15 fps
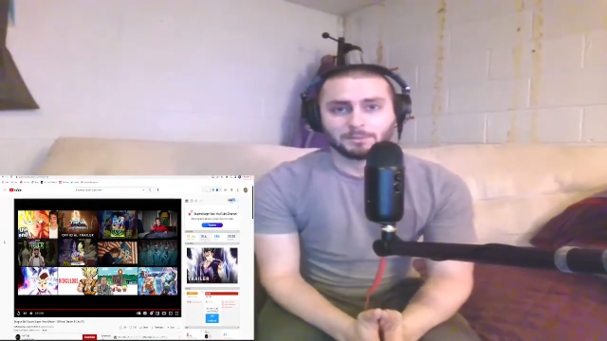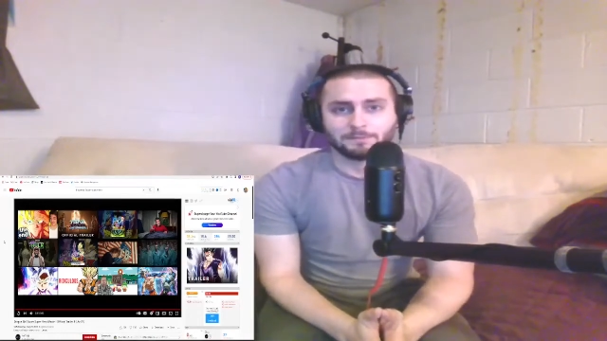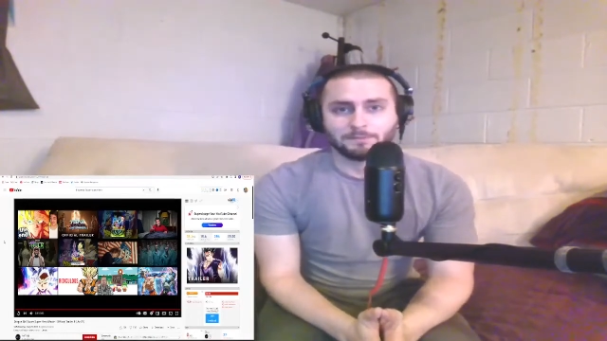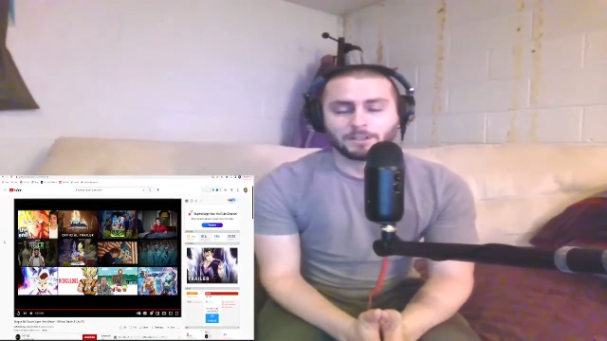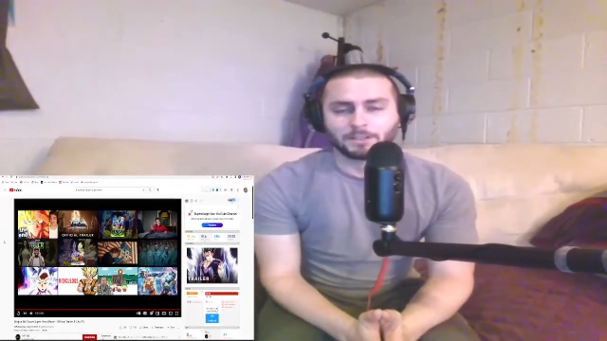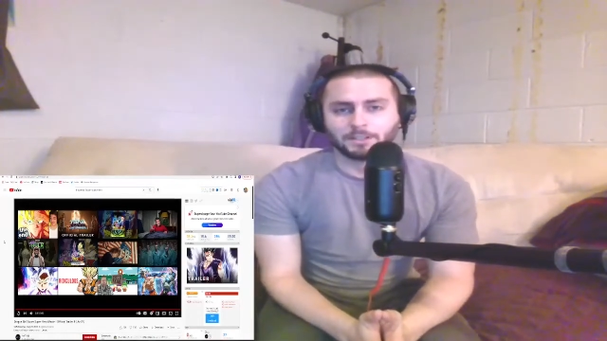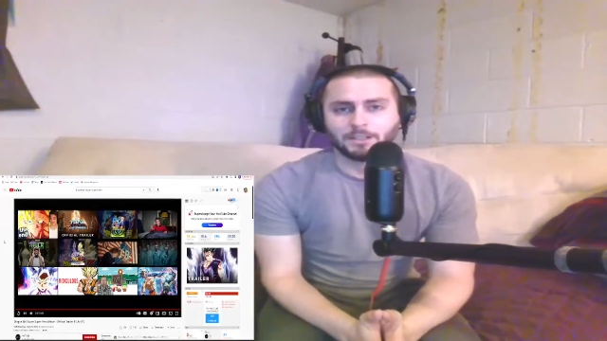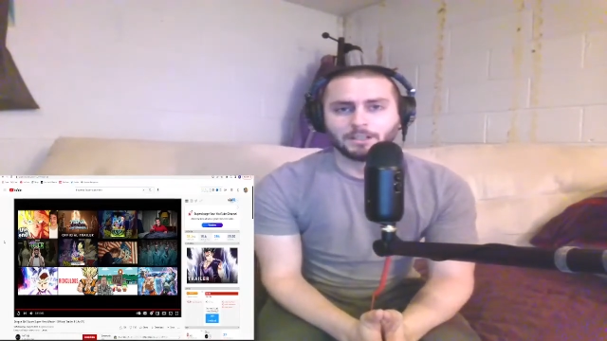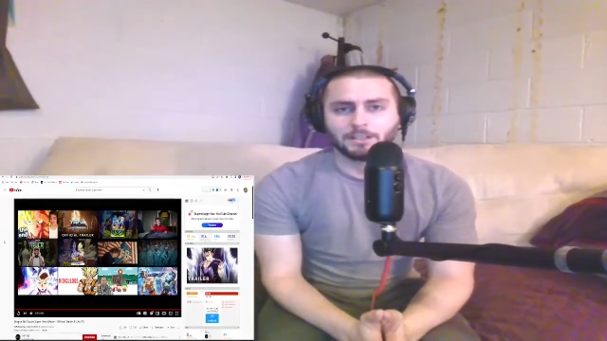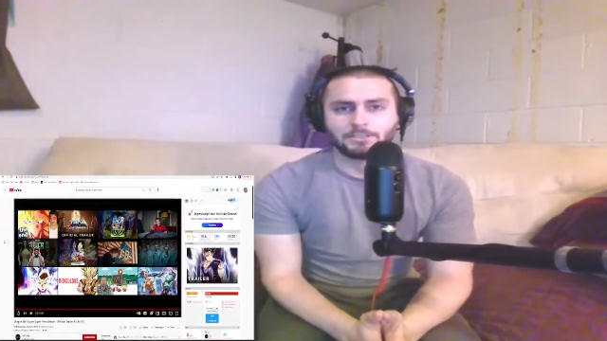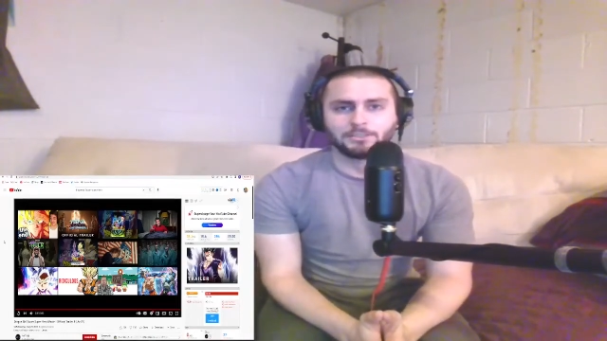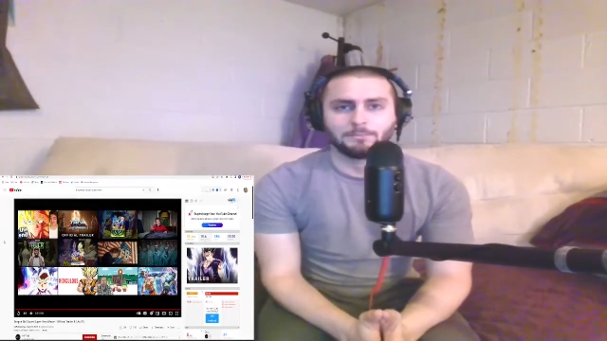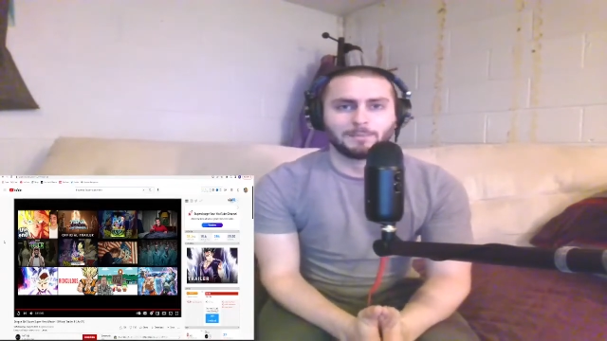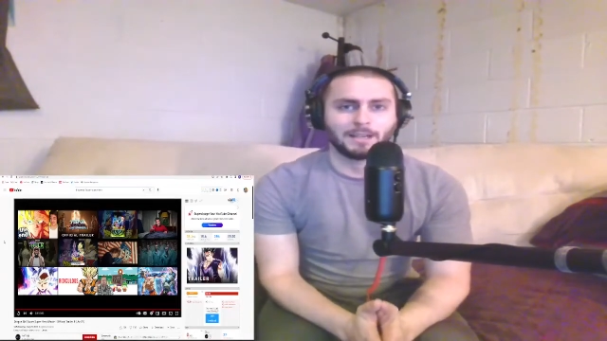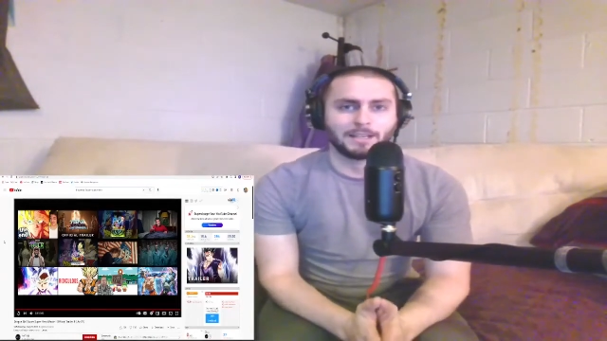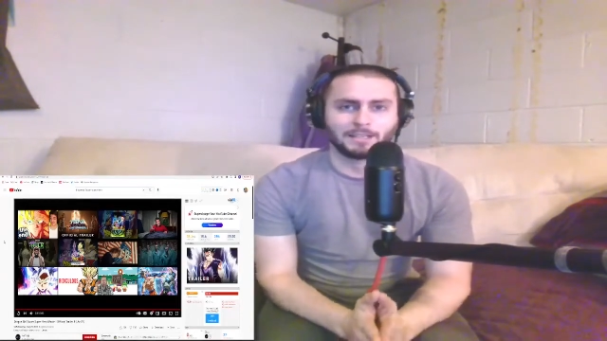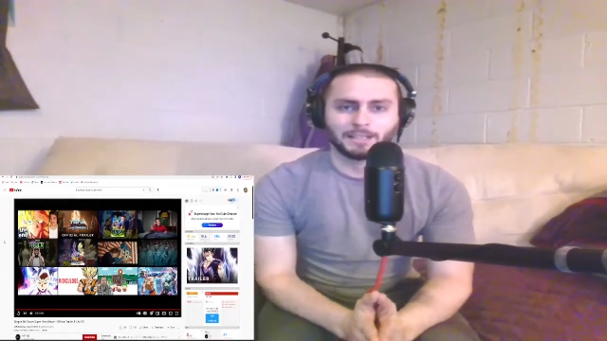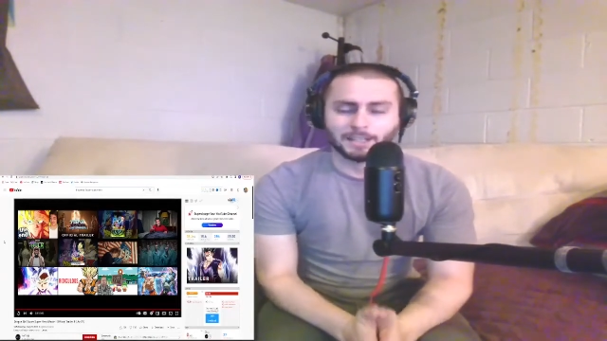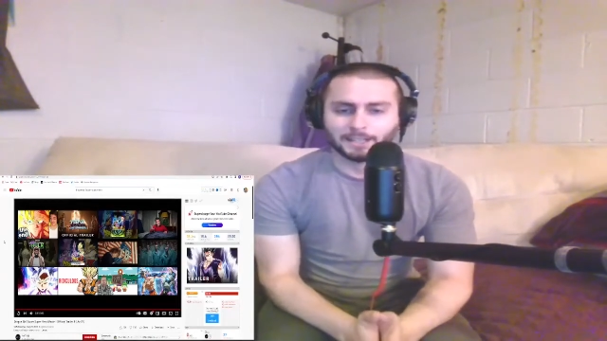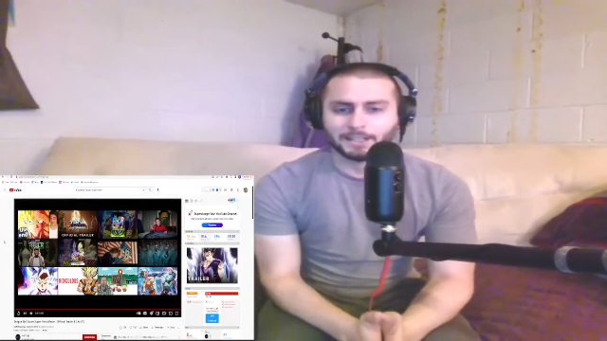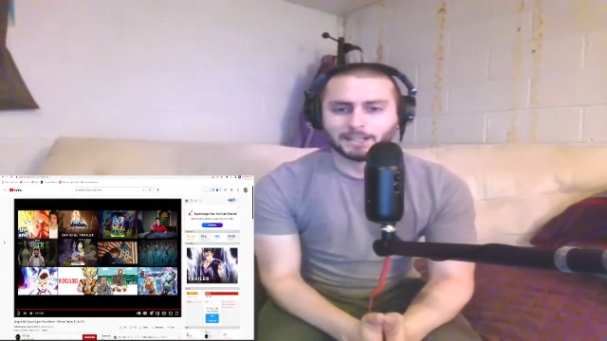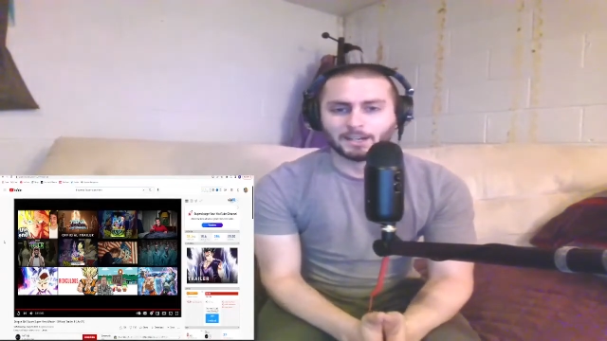fucking awesome. I
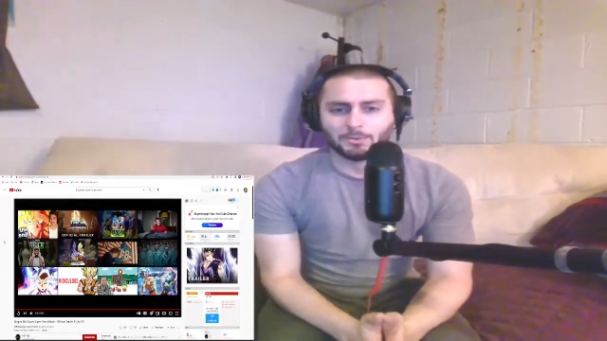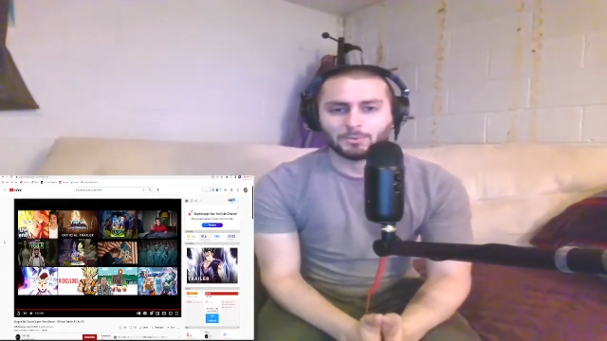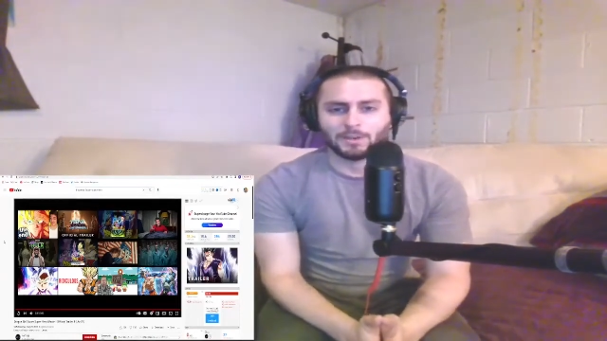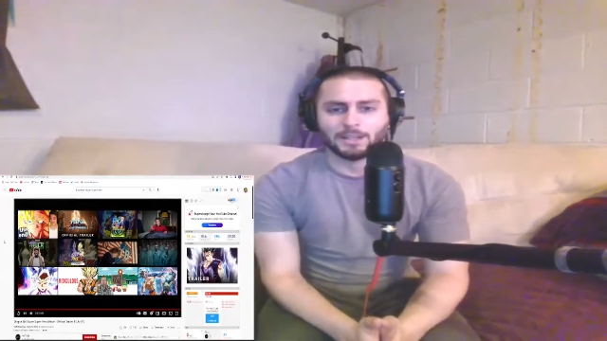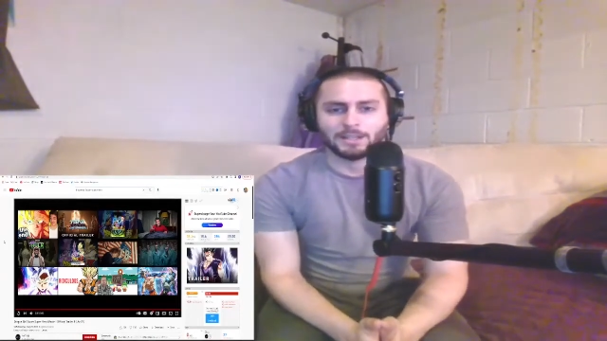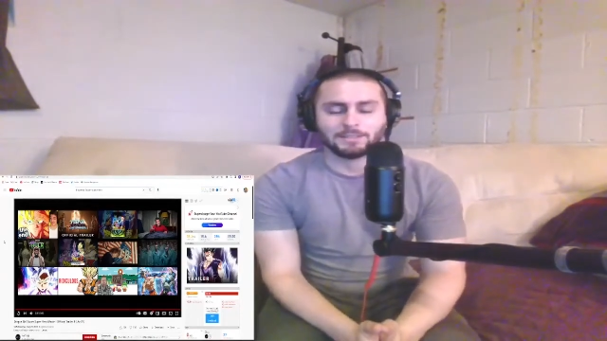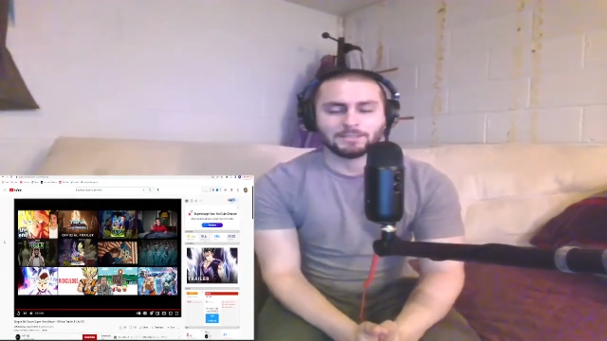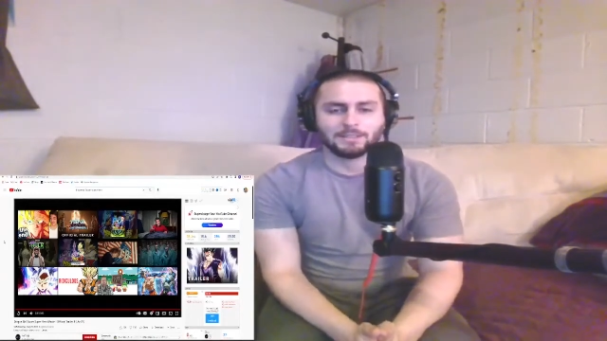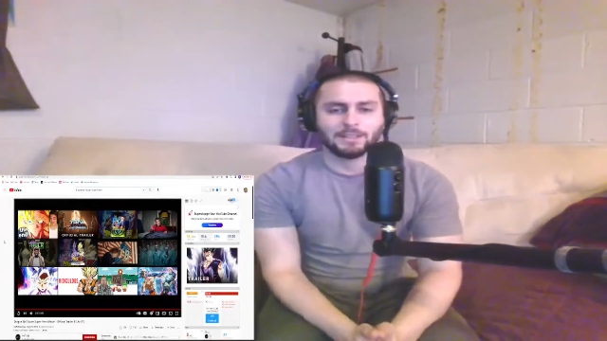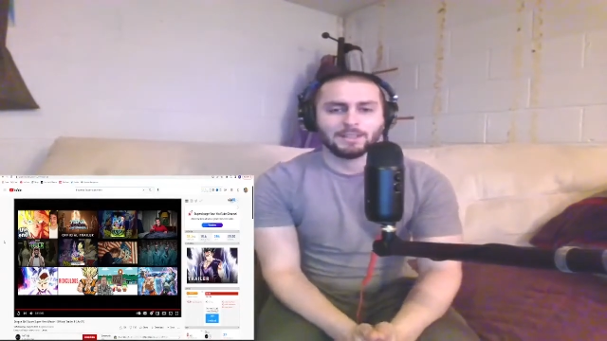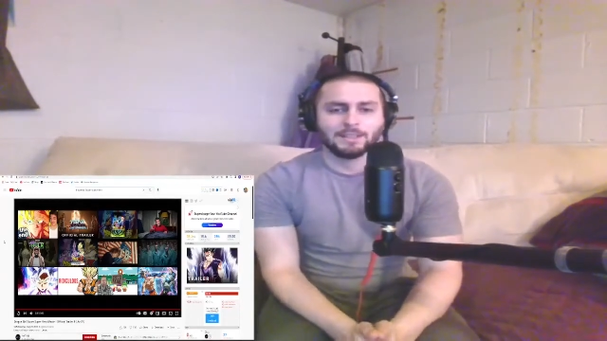cannot wait.